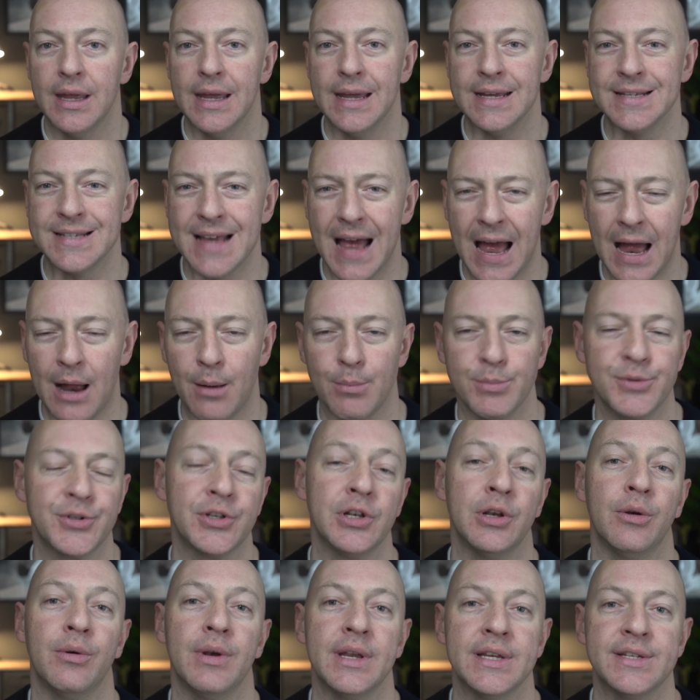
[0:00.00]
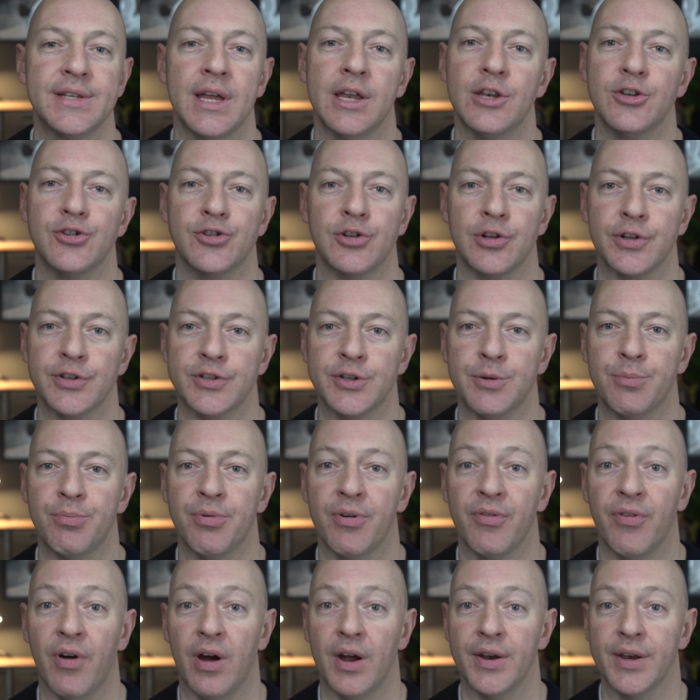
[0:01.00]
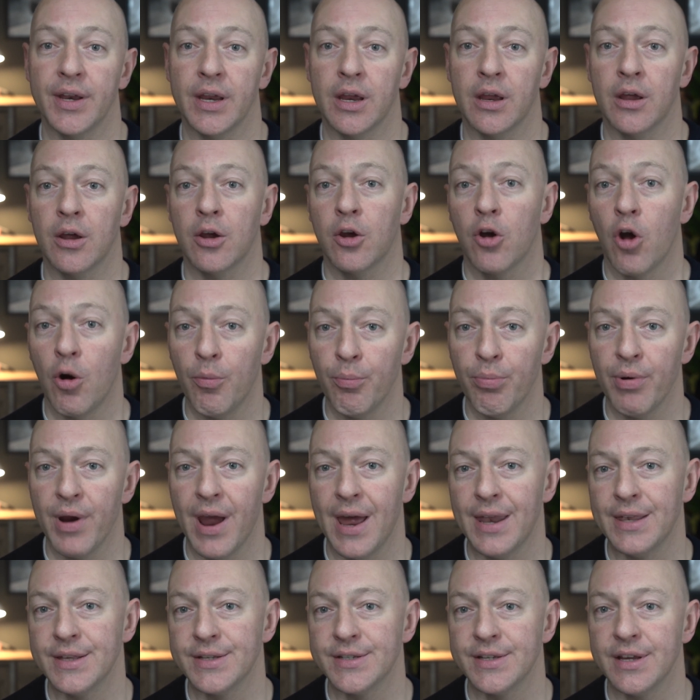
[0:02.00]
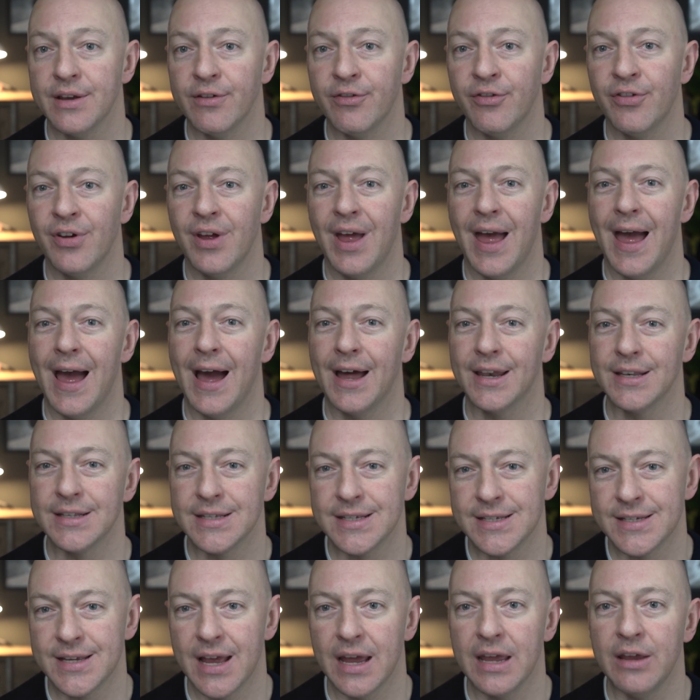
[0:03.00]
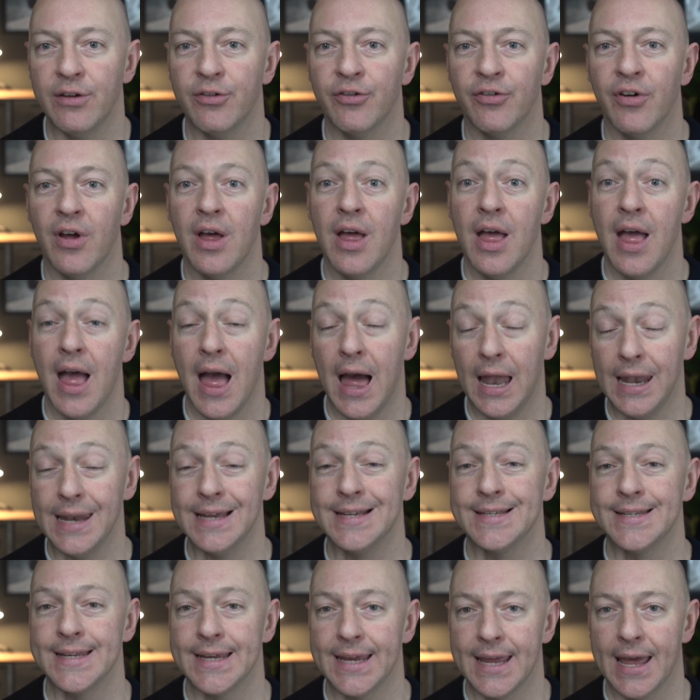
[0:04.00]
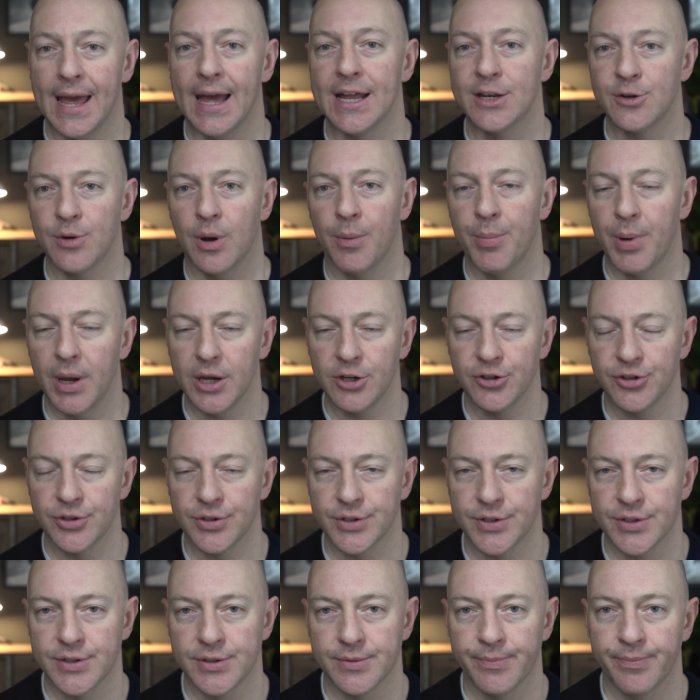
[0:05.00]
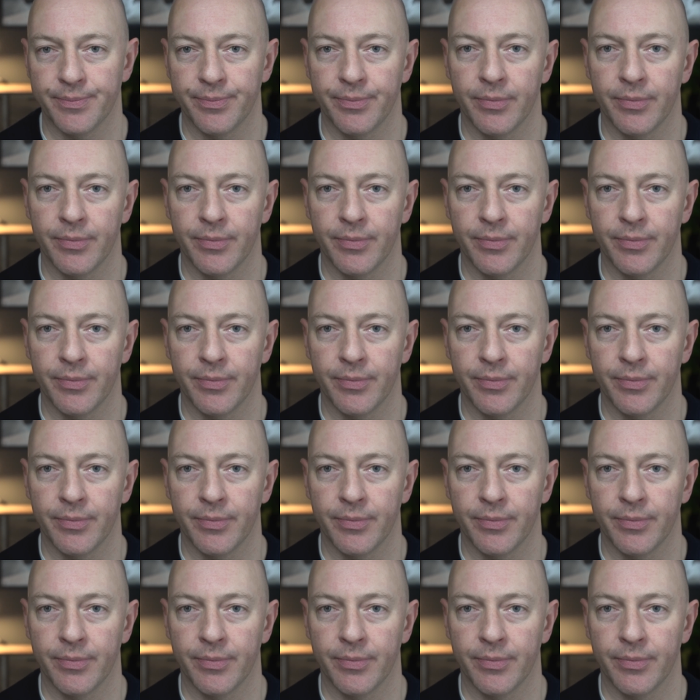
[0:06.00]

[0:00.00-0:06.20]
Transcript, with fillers: is absolutely essential to providing comprehensive and safe holistic care to our patients.